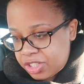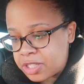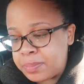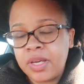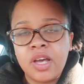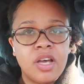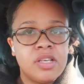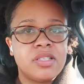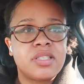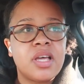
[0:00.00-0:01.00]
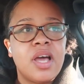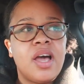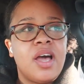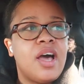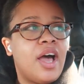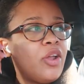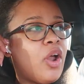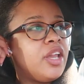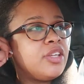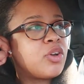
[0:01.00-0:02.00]
just because i
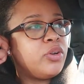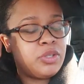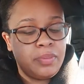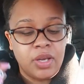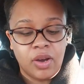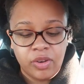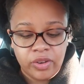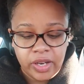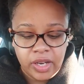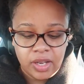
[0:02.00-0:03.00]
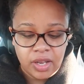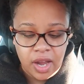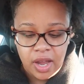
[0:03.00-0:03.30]
know that he's going to be hungry